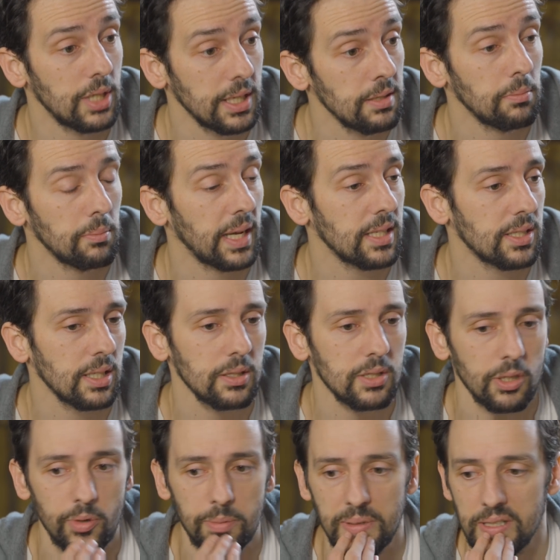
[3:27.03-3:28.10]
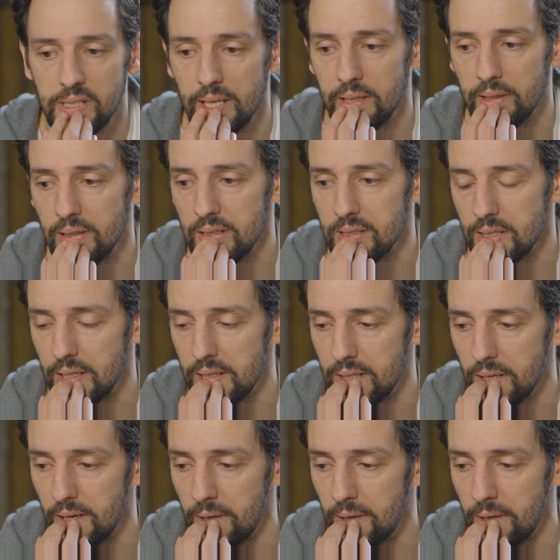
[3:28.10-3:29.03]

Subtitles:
didn't make sense. So he'd be saying things like,